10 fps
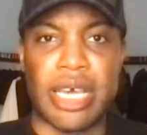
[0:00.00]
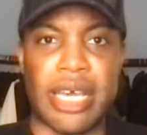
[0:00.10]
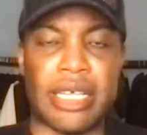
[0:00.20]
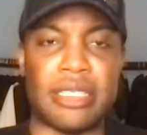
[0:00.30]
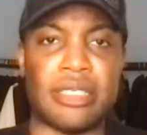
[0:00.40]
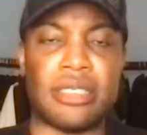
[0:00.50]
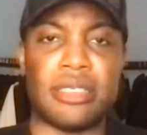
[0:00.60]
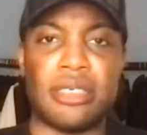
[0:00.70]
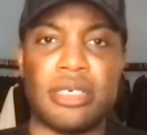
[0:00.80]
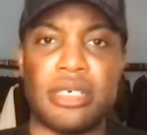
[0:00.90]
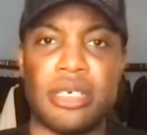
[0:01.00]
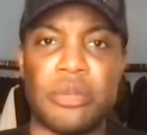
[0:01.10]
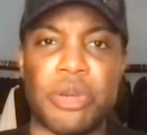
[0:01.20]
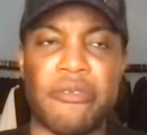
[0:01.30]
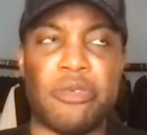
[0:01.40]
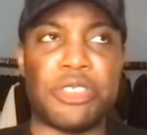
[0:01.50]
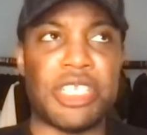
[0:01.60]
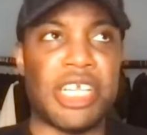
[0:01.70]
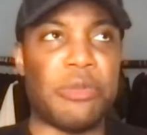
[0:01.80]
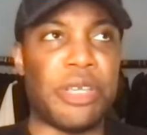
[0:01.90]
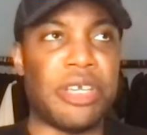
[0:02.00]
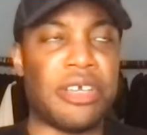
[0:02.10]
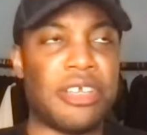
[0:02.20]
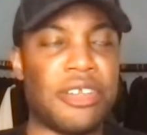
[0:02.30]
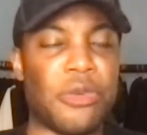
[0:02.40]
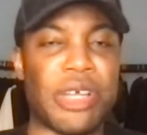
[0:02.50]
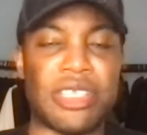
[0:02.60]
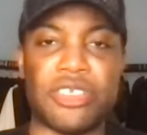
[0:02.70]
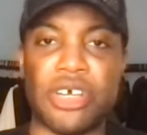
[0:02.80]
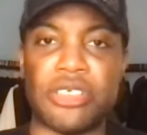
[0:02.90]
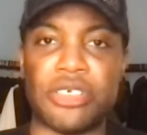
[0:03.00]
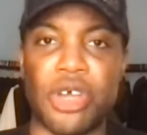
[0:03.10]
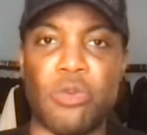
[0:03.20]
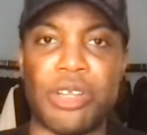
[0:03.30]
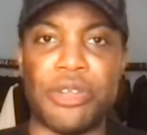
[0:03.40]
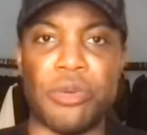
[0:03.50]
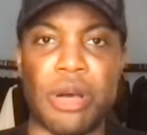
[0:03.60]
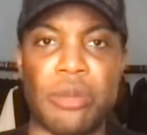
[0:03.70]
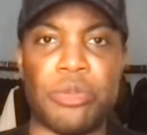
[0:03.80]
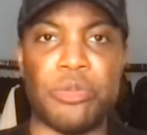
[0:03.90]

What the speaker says: But unfortunately, we had the chance to go 1-0 up.